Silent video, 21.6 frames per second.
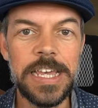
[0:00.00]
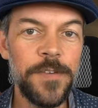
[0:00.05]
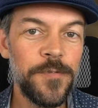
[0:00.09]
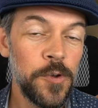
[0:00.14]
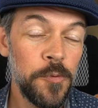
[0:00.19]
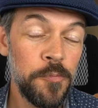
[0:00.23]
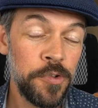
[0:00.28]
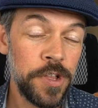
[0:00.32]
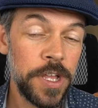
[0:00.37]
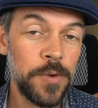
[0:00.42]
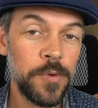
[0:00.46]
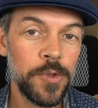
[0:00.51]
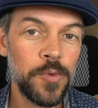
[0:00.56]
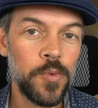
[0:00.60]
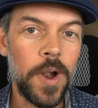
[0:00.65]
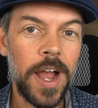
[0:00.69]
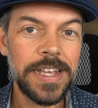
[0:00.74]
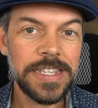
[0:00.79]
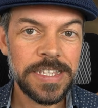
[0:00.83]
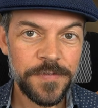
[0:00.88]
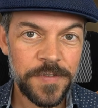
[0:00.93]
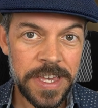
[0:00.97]
If you're playing with
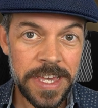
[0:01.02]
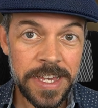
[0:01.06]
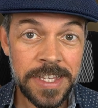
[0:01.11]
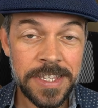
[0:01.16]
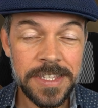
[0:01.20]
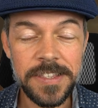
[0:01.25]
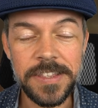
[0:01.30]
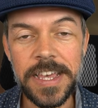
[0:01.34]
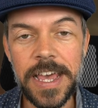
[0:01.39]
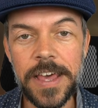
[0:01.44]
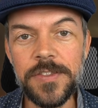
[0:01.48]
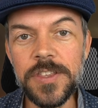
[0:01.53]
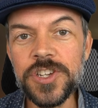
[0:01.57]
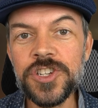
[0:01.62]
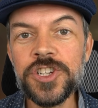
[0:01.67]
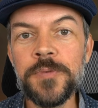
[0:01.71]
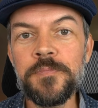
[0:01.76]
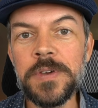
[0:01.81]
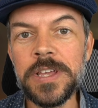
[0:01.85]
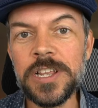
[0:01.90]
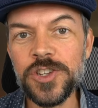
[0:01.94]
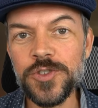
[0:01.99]
Rise of Ix, then the
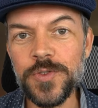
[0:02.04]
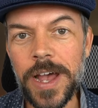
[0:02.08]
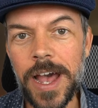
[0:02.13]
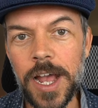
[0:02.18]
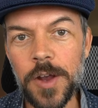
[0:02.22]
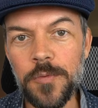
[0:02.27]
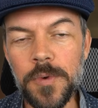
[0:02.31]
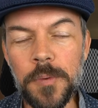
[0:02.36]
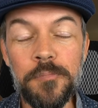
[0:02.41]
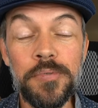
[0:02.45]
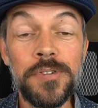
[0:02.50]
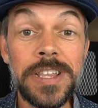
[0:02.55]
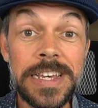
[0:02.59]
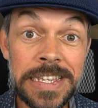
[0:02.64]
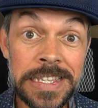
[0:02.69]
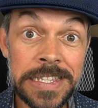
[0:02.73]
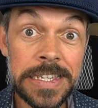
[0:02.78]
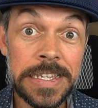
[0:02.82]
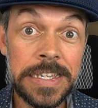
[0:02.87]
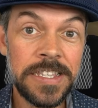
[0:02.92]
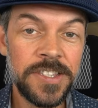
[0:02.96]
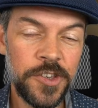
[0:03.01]
shipping track
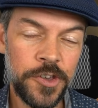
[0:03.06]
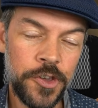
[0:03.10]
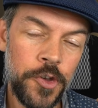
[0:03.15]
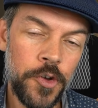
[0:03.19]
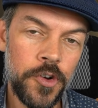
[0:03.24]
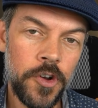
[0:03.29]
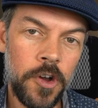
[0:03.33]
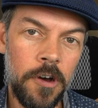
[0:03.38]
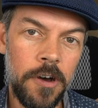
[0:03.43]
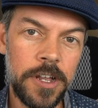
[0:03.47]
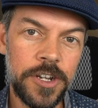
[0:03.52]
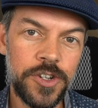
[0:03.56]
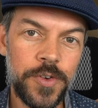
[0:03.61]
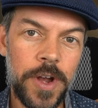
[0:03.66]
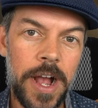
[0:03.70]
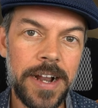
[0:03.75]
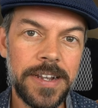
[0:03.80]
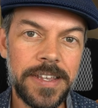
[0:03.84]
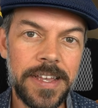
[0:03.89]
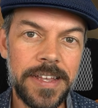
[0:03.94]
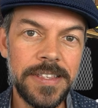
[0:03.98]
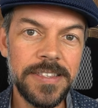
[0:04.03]
replaces Secure
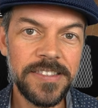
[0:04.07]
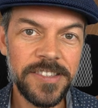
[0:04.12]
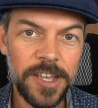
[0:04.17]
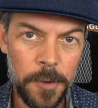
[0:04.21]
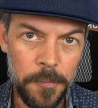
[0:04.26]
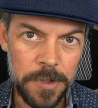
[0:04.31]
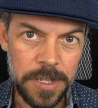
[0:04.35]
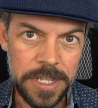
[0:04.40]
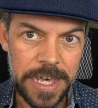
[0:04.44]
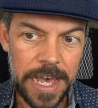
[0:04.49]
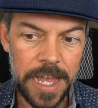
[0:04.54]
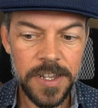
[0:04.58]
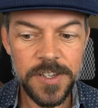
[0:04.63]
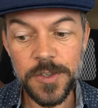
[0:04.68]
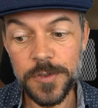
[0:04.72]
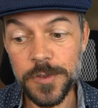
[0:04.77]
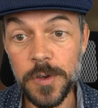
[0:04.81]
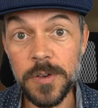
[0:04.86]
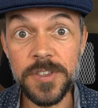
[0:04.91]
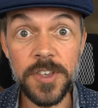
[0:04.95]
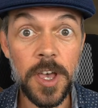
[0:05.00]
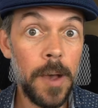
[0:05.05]
Contract and Sell Melange. So
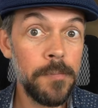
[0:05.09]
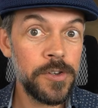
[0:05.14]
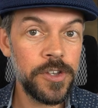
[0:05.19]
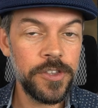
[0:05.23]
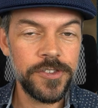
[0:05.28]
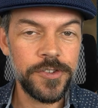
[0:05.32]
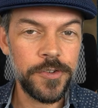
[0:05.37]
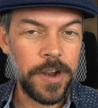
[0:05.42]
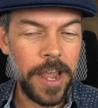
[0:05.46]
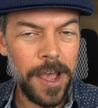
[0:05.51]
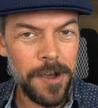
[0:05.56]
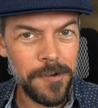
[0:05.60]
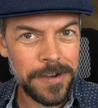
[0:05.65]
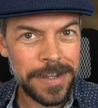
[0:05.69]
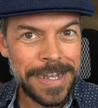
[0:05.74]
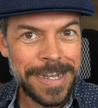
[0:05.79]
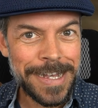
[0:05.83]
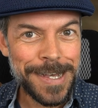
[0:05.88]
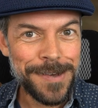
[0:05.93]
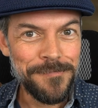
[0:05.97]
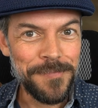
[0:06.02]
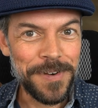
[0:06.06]
those options are out,
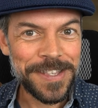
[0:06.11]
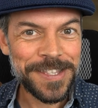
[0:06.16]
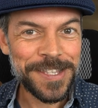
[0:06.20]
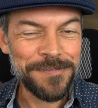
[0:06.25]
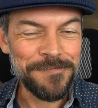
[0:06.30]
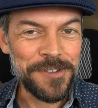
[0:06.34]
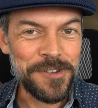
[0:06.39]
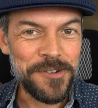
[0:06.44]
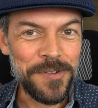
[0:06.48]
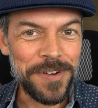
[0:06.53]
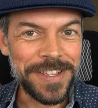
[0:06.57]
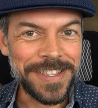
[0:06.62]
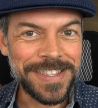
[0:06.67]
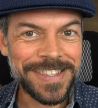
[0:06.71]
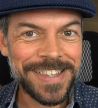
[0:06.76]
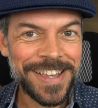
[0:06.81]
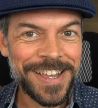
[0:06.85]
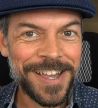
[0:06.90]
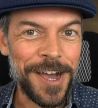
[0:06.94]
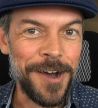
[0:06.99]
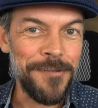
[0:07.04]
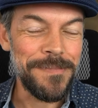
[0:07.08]
but some new ones
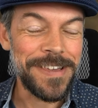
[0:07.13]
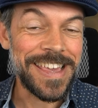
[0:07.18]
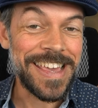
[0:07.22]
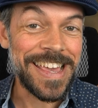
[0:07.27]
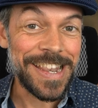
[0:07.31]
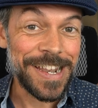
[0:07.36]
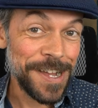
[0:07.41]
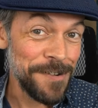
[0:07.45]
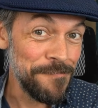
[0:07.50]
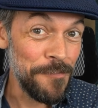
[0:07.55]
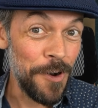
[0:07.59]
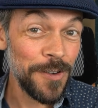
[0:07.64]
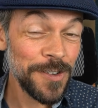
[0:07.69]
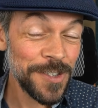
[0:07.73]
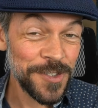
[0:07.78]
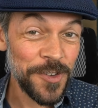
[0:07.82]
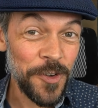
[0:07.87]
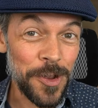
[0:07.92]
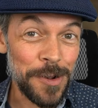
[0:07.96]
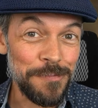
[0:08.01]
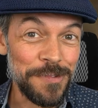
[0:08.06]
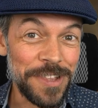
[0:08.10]
come in, most
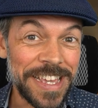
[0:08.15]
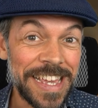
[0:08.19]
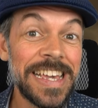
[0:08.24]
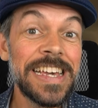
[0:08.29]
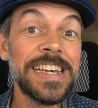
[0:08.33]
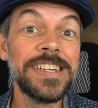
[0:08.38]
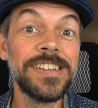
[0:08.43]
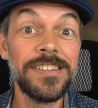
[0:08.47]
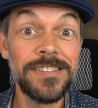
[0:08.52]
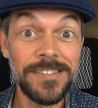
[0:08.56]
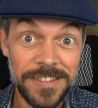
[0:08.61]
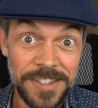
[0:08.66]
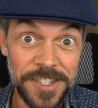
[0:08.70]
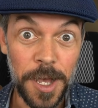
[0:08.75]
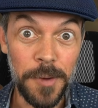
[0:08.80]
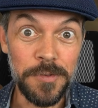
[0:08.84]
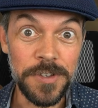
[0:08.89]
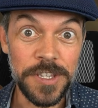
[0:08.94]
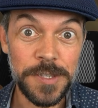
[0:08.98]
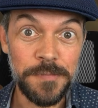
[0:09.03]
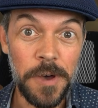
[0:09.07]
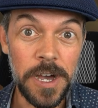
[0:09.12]
notably
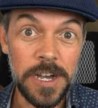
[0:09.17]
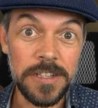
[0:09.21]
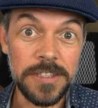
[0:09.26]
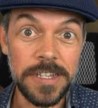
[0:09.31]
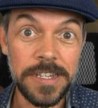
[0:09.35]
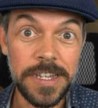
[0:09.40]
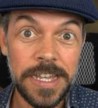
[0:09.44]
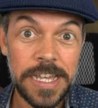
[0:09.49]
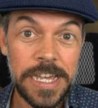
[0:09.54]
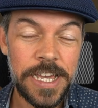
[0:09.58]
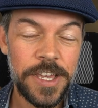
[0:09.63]
double smuggling.